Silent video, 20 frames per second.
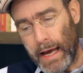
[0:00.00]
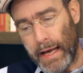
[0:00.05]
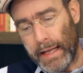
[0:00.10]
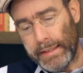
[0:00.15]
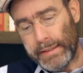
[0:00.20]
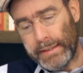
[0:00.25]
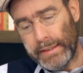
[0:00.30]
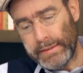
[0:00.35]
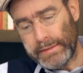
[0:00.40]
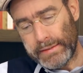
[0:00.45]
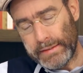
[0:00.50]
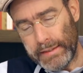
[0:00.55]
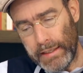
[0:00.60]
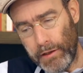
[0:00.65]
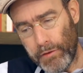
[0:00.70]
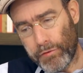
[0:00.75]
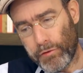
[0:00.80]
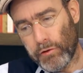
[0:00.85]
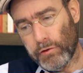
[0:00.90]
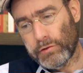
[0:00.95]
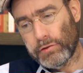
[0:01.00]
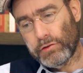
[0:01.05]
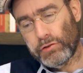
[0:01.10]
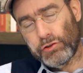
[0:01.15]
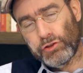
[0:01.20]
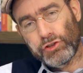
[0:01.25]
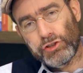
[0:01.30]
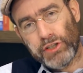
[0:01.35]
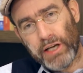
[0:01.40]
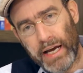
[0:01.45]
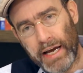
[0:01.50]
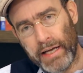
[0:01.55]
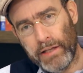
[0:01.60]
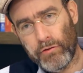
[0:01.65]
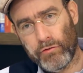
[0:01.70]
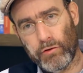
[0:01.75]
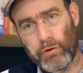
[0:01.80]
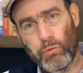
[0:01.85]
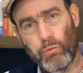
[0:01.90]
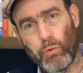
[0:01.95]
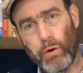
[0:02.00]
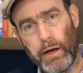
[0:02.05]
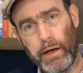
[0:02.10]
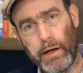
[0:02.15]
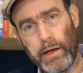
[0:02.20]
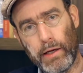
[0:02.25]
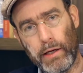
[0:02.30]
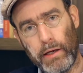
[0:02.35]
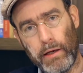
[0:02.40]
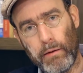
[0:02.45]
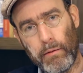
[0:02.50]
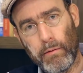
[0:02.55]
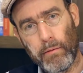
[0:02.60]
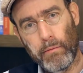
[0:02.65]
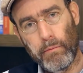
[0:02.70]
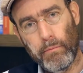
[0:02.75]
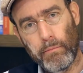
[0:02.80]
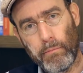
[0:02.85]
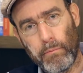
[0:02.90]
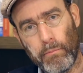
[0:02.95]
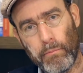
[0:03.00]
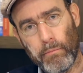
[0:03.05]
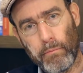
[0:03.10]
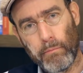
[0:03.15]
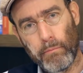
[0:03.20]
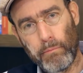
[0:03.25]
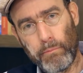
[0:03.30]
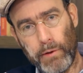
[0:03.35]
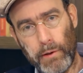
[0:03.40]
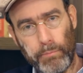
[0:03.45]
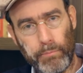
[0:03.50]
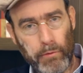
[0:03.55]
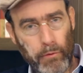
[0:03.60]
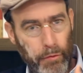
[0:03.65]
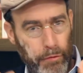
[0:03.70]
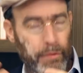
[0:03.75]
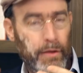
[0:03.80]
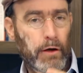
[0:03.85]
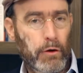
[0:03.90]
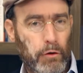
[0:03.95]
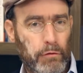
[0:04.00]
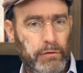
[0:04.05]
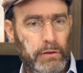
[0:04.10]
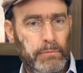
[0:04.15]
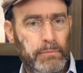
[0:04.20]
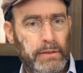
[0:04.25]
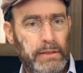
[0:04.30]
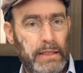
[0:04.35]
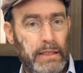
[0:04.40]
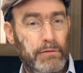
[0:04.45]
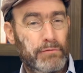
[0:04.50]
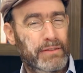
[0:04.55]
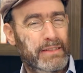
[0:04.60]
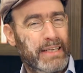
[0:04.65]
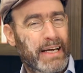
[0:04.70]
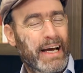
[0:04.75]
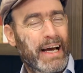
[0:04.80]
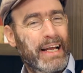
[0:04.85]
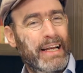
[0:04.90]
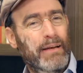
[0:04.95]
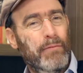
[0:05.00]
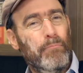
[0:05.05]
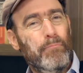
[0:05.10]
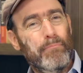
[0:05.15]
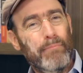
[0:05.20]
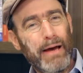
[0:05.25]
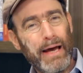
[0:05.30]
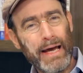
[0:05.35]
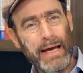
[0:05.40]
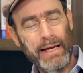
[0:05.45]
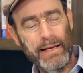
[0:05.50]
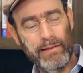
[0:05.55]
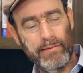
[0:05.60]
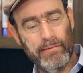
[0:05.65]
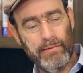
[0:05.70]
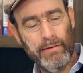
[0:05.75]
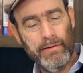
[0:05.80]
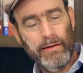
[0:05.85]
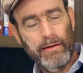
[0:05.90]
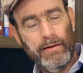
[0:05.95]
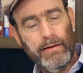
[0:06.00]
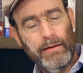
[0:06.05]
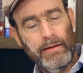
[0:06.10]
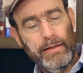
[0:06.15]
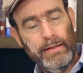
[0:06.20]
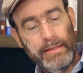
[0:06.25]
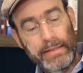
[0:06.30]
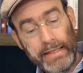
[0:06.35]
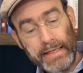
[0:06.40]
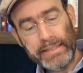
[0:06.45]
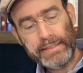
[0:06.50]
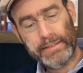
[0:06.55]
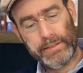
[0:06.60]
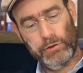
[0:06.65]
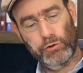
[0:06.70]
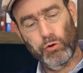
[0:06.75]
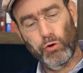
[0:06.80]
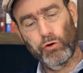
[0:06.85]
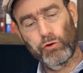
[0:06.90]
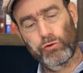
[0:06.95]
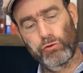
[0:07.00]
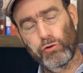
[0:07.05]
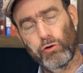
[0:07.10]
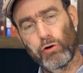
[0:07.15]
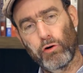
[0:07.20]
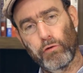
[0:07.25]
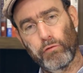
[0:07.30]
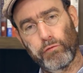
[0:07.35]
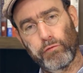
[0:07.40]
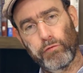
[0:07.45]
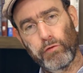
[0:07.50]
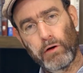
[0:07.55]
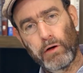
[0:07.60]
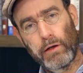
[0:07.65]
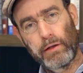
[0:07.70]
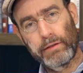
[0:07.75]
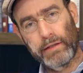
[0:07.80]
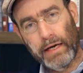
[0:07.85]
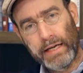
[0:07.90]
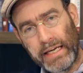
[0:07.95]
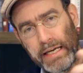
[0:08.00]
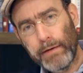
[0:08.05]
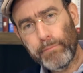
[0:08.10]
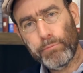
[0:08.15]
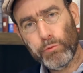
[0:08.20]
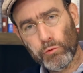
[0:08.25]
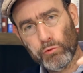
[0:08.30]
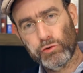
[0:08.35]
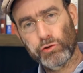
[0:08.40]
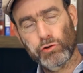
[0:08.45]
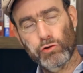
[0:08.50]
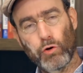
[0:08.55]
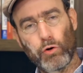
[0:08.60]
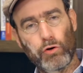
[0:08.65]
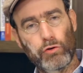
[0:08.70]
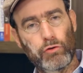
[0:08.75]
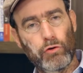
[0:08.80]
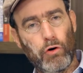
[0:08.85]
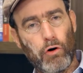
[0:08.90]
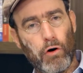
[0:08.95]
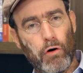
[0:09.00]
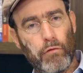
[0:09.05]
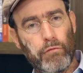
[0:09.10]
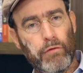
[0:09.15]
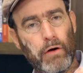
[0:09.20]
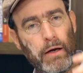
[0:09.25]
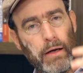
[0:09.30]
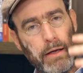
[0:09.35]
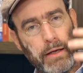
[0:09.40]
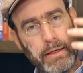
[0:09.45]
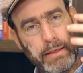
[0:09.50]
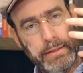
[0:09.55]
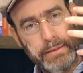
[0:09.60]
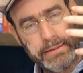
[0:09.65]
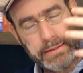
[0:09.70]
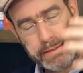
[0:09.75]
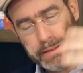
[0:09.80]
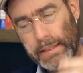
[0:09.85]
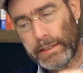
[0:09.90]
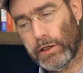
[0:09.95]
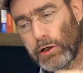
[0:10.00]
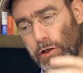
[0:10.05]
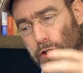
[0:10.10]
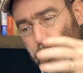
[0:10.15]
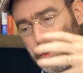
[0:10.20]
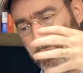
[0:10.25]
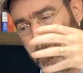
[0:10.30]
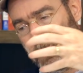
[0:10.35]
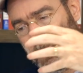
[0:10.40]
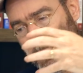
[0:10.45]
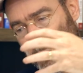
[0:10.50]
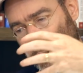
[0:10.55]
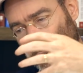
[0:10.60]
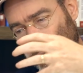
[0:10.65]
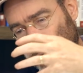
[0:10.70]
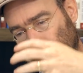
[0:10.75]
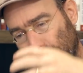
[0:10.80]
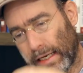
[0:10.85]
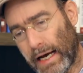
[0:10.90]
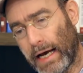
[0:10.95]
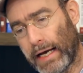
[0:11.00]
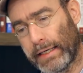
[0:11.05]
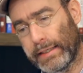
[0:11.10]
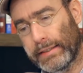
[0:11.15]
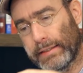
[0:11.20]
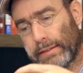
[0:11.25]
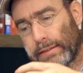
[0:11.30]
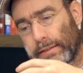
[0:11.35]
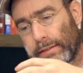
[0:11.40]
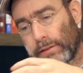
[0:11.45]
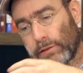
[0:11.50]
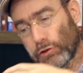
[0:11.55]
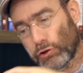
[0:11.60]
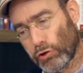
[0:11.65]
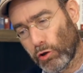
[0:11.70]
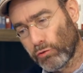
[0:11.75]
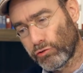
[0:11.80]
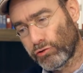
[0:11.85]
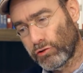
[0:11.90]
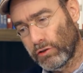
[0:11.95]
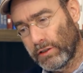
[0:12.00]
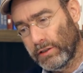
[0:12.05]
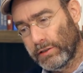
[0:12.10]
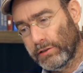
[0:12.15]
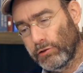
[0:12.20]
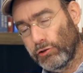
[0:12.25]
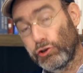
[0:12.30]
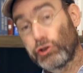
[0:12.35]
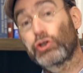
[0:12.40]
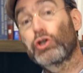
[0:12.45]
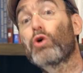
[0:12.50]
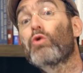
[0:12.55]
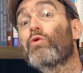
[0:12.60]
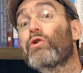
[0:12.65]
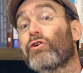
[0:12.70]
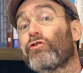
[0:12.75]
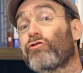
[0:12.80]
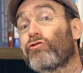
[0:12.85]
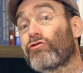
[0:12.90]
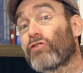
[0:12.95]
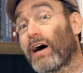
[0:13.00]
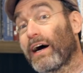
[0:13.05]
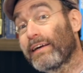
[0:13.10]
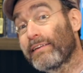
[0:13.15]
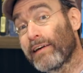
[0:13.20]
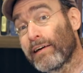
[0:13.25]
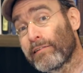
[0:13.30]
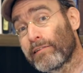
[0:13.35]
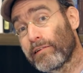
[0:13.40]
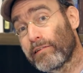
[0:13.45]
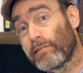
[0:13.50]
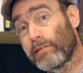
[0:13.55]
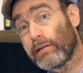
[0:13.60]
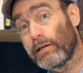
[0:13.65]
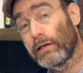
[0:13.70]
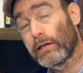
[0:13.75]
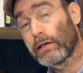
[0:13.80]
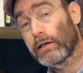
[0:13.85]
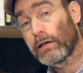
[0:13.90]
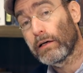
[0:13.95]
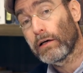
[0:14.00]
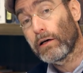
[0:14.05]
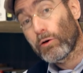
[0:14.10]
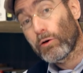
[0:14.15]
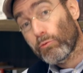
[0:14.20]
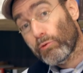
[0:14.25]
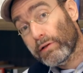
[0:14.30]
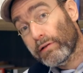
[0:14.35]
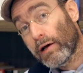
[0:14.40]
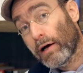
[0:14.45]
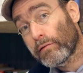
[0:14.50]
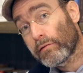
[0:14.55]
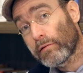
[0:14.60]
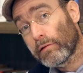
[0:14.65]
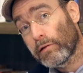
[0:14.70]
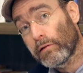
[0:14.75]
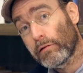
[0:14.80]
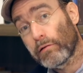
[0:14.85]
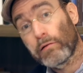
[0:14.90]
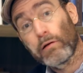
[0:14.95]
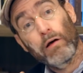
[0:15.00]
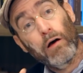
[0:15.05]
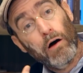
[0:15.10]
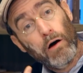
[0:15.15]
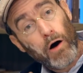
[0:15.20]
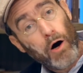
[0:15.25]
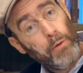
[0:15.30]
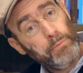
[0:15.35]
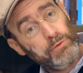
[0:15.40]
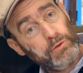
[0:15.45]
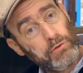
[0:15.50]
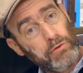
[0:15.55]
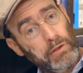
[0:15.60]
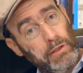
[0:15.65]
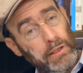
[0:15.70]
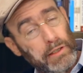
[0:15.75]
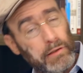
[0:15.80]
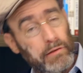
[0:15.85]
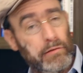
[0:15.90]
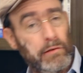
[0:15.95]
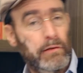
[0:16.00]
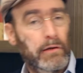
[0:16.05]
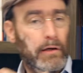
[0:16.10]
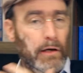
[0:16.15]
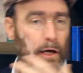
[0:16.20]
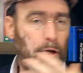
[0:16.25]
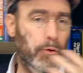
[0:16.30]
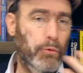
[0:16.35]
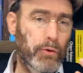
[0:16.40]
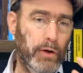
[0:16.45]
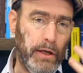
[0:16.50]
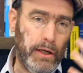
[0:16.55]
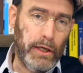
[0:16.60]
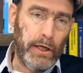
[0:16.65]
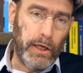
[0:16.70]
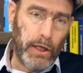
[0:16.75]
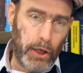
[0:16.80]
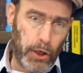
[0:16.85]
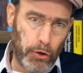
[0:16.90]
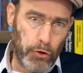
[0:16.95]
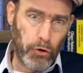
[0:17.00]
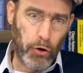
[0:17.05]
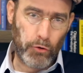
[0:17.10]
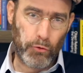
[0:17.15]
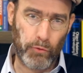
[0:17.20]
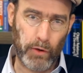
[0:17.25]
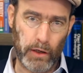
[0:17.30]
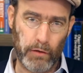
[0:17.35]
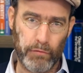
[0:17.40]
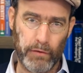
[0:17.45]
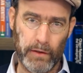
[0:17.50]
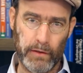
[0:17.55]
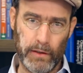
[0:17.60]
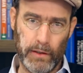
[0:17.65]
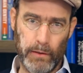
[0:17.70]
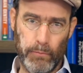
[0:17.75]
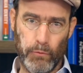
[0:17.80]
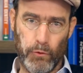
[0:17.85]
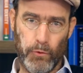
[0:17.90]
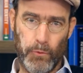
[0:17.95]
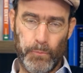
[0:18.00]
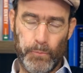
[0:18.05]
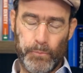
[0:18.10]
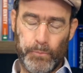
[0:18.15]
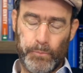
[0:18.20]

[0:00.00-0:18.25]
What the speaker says: And this ethos changed the way people think of themselves and made this sort of, the Hebrew sort of secular, Zionist, socialist, Jewish identity redundant, obsolete, and really not relevant anymore.